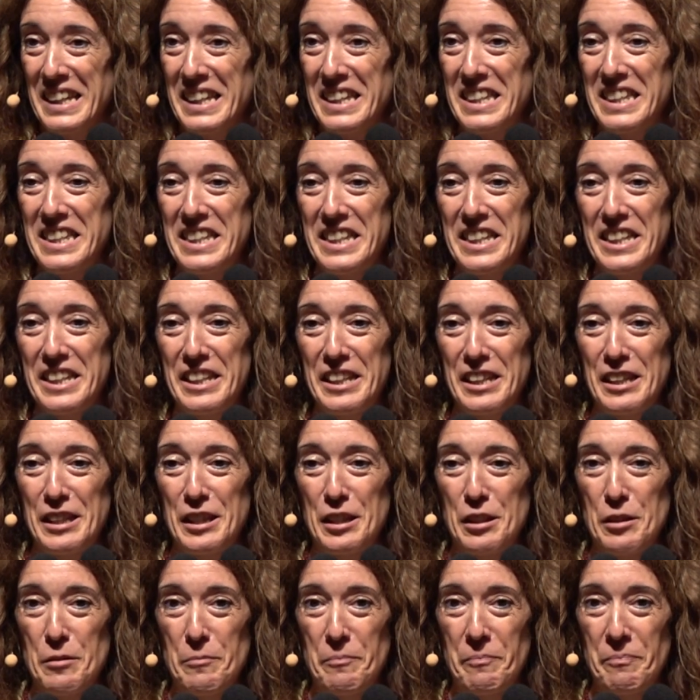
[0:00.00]

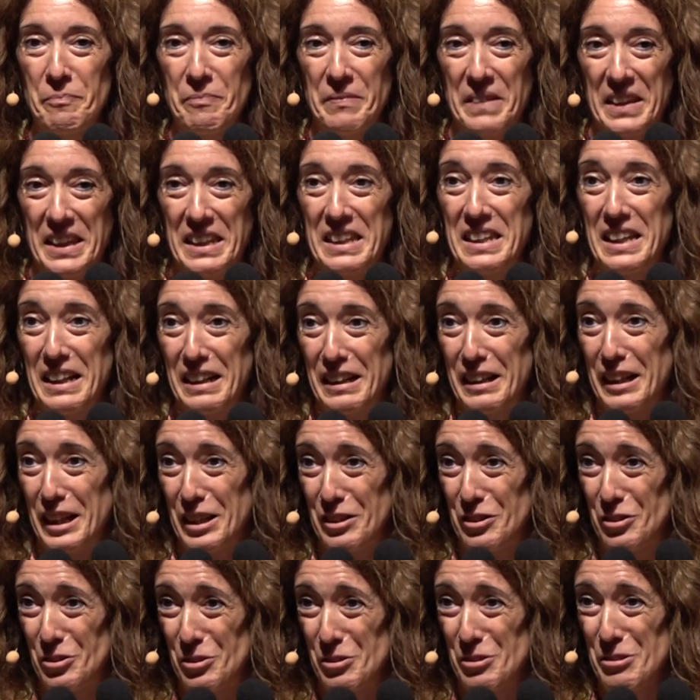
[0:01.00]
things relating to
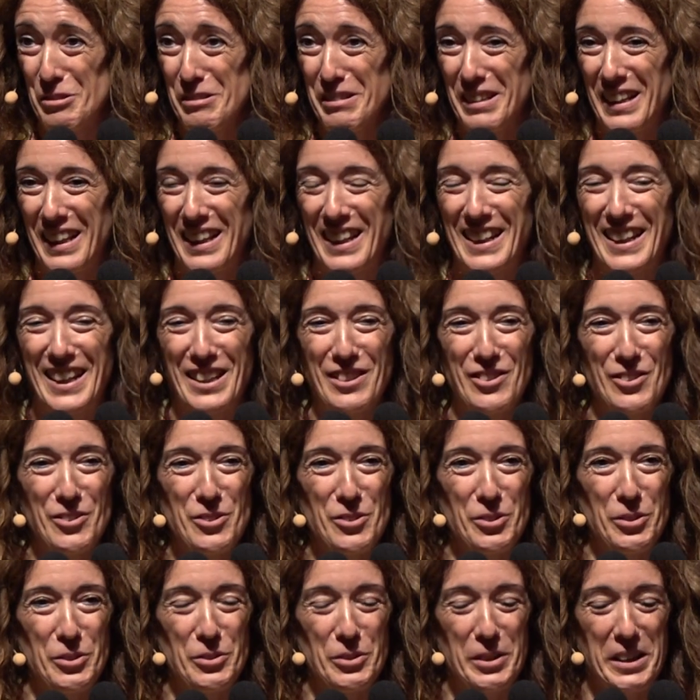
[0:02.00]
nutrition, how
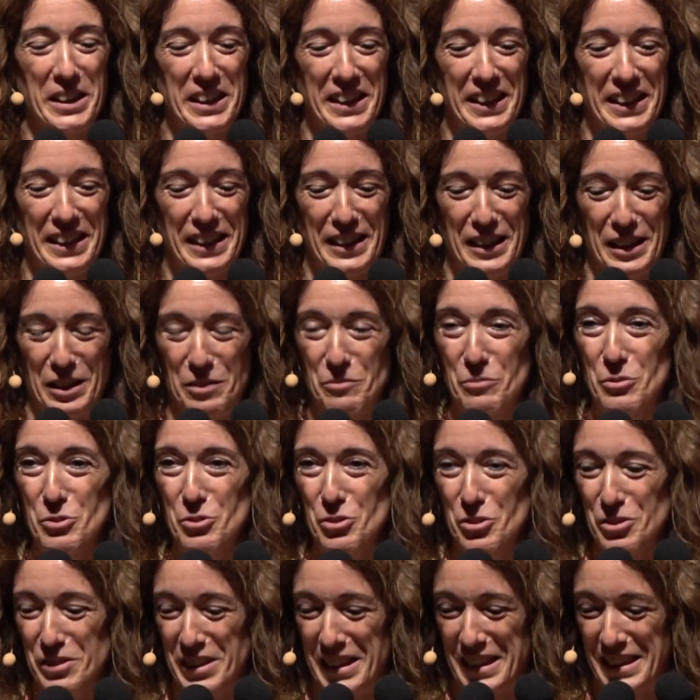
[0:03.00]
important it
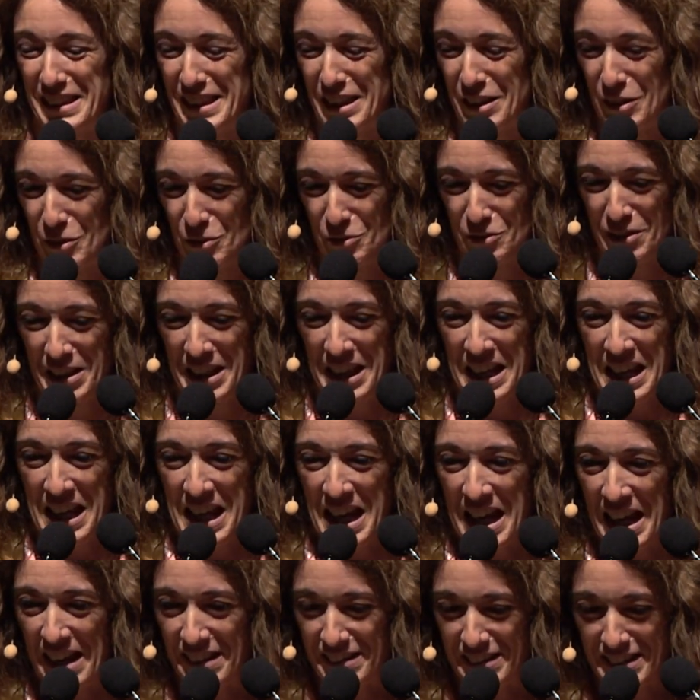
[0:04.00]
is, as well as this
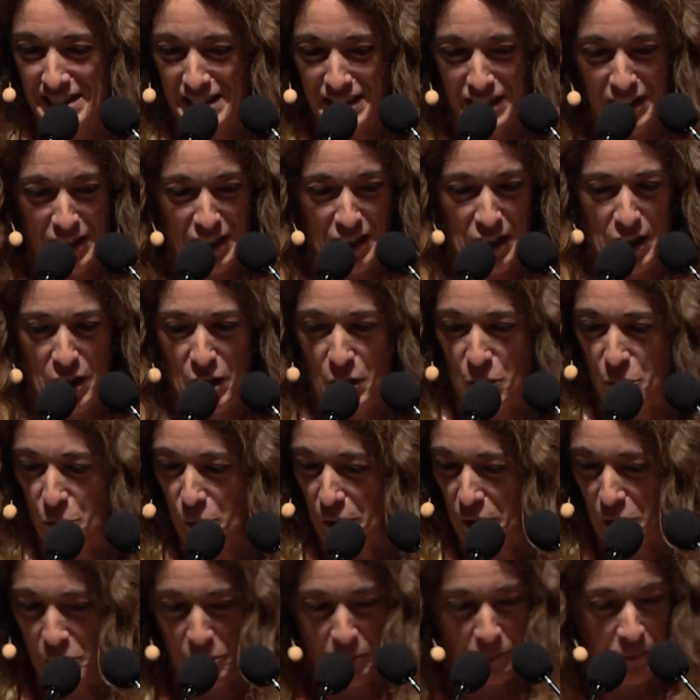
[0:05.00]
challenge that we
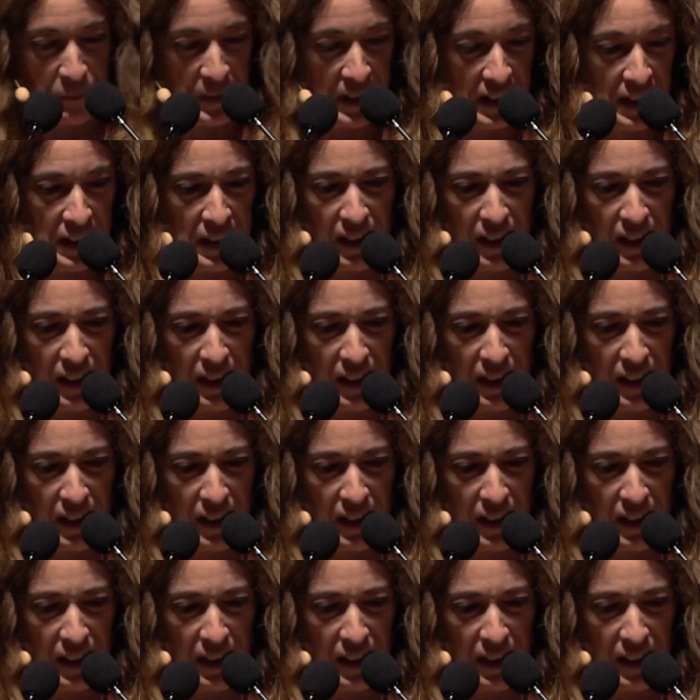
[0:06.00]
all have